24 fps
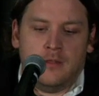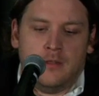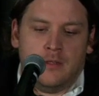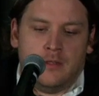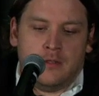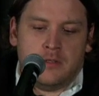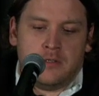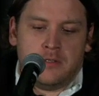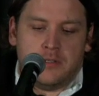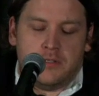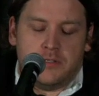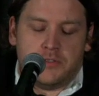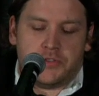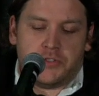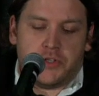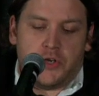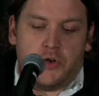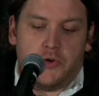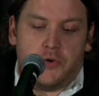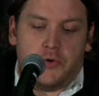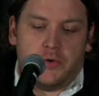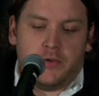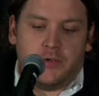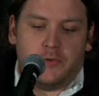
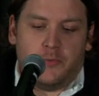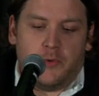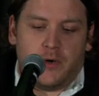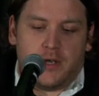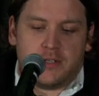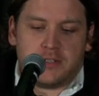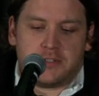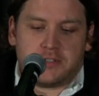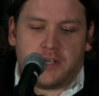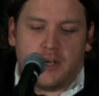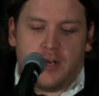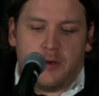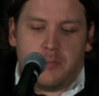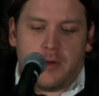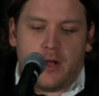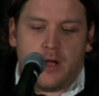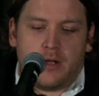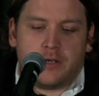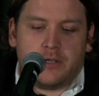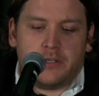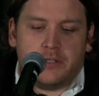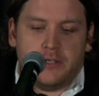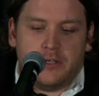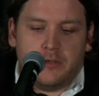So what does Scaramanga
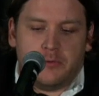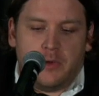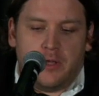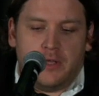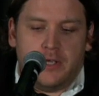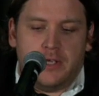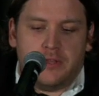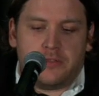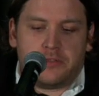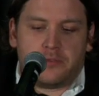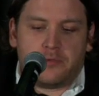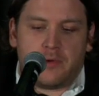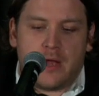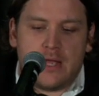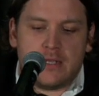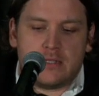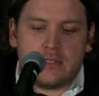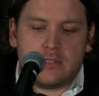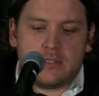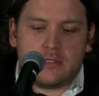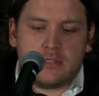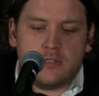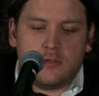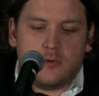do? Well, he
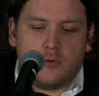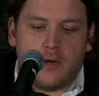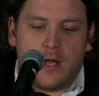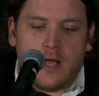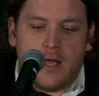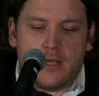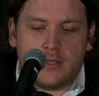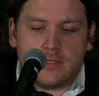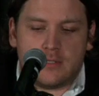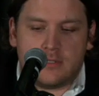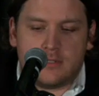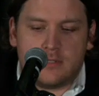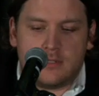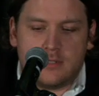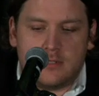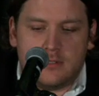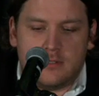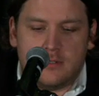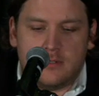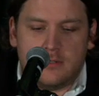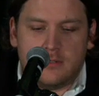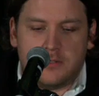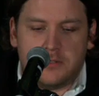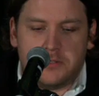threatens the West
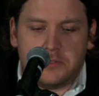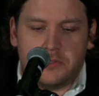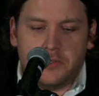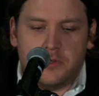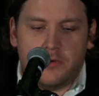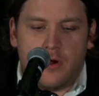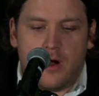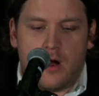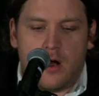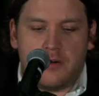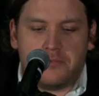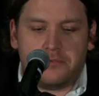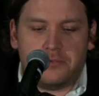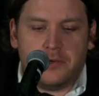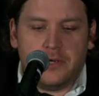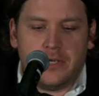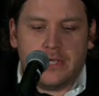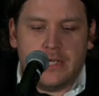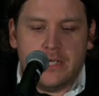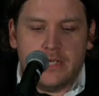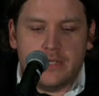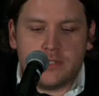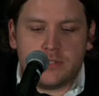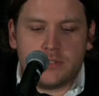through offering
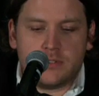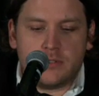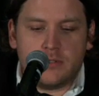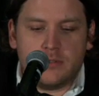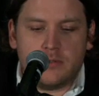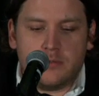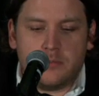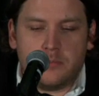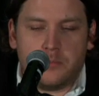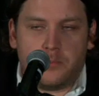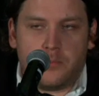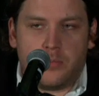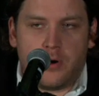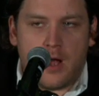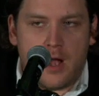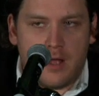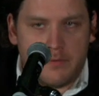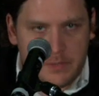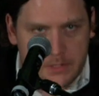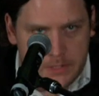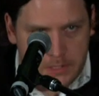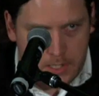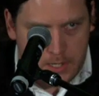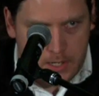his
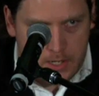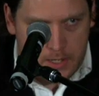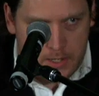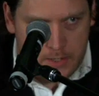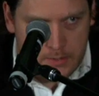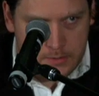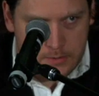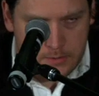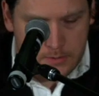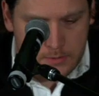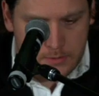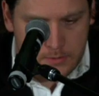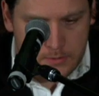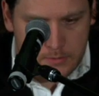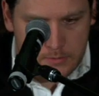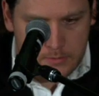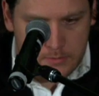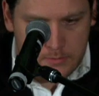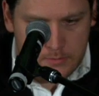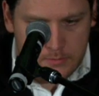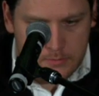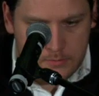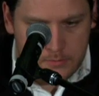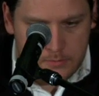privatized
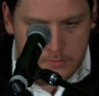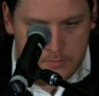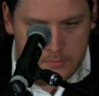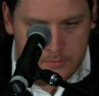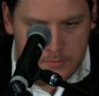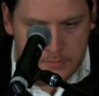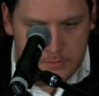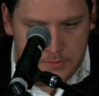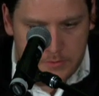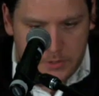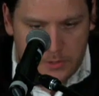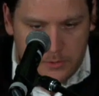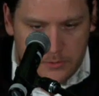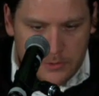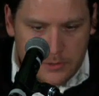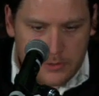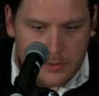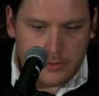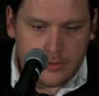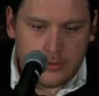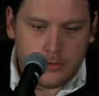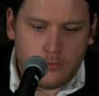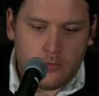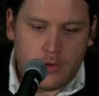solar
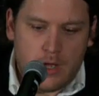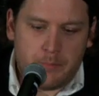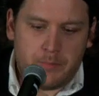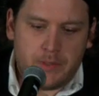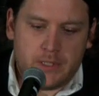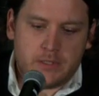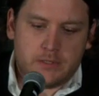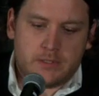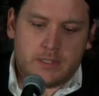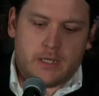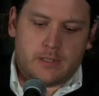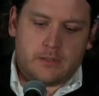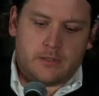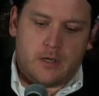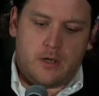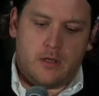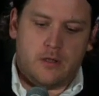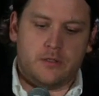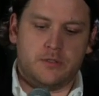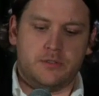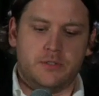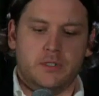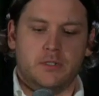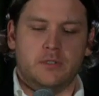weapon
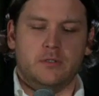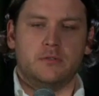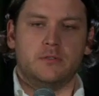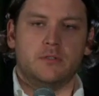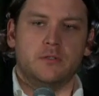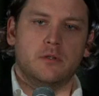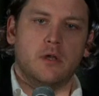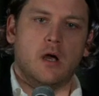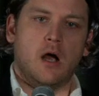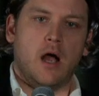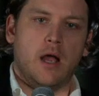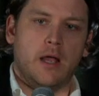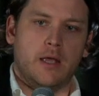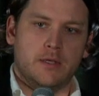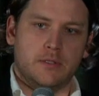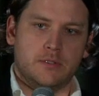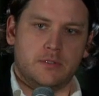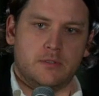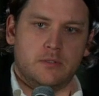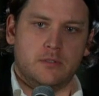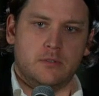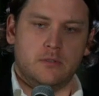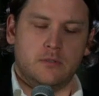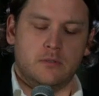technology to the highest
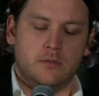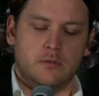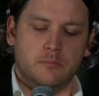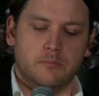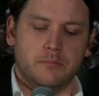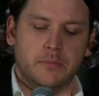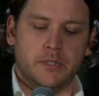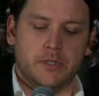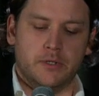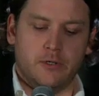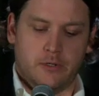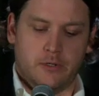bidder.